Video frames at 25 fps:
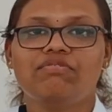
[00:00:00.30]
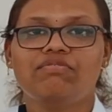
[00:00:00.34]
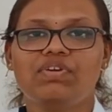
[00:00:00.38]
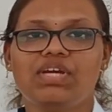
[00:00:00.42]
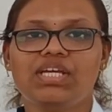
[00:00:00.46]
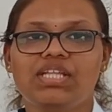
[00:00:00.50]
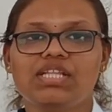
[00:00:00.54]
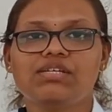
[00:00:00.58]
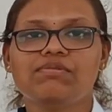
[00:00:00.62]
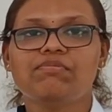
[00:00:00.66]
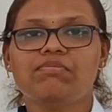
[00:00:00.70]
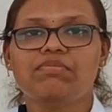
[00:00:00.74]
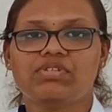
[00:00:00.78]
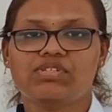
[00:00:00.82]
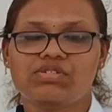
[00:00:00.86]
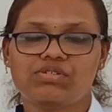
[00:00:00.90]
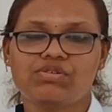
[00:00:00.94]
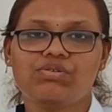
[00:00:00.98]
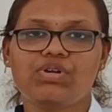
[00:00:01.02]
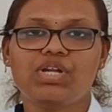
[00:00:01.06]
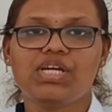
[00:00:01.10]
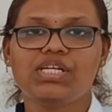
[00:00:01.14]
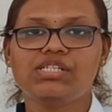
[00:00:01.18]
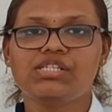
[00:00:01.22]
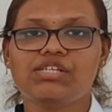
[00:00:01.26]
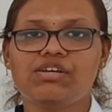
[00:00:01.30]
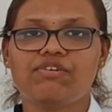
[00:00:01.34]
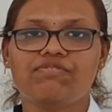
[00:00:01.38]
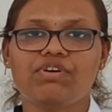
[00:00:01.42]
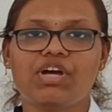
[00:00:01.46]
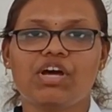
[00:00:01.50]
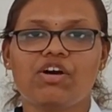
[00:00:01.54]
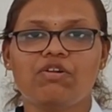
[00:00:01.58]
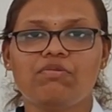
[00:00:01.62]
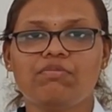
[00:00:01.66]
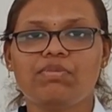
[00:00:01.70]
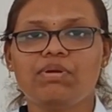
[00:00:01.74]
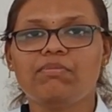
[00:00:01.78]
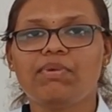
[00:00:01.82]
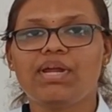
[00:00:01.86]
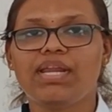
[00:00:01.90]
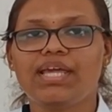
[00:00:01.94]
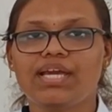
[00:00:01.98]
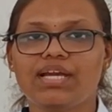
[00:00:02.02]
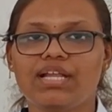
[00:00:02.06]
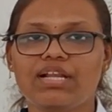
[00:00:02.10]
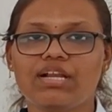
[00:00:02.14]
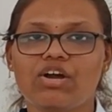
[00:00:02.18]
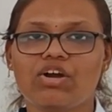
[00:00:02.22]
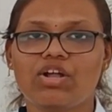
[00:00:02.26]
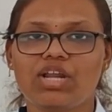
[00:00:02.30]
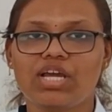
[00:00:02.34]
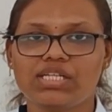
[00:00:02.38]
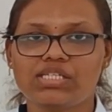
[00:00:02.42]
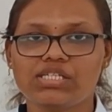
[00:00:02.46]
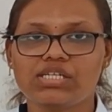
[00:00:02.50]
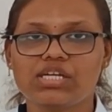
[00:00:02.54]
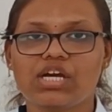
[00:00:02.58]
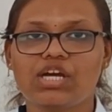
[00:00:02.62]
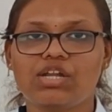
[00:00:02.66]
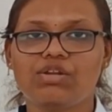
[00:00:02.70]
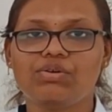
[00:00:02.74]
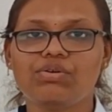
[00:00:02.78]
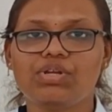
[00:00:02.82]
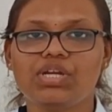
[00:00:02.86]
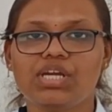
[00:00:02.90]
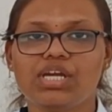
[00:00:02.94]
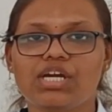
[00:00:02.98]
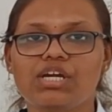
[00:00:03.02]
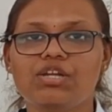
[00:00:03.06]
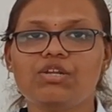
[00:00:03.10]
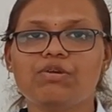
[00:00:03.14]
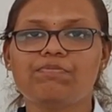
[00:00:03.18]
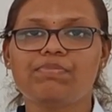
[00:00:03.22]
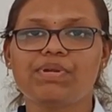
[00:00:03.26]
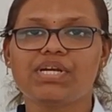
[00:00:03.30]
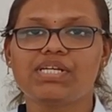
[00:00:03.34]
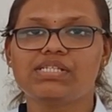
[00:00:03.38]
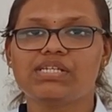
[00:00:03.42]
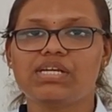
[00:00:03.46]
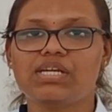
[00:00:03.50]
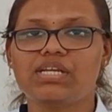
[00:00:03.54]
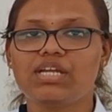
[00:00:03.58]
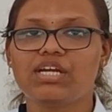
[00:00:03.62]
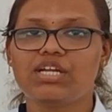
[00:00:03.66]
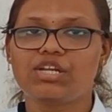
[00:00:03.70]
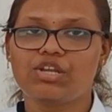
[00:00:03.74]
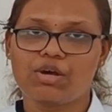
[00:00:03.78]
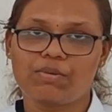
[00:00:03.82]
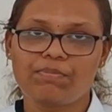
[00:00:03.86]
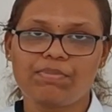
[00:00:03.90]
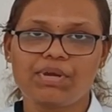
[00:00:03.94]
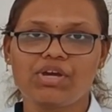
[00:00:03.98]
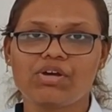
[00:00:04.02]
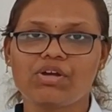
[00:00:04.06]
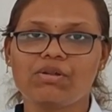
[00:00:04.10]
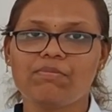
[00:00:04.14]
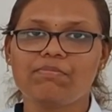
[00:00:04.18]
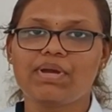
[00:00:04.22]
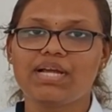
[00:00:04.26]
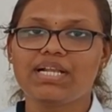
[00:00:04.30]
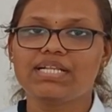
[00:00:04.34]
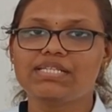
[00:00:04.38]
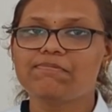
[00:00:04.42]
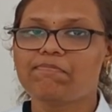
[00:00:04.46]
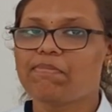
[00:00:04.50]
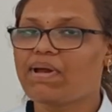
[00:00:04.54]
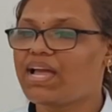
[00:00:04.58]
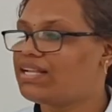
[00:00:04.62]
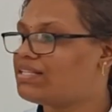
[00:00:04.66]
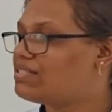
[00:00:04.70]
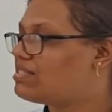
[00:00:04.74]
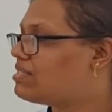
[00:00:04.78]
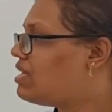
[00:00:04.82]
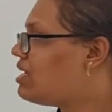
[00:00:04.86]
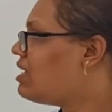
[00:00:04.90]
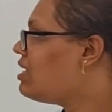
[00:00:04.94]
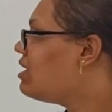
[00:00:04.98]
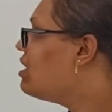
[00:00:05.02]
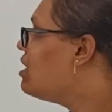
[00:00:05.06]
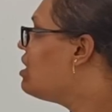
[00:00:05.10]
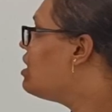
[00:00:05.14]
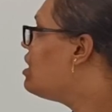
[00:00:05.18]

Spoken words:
We the students of Government Medical College Karur here to present a topic on Bell's palsy.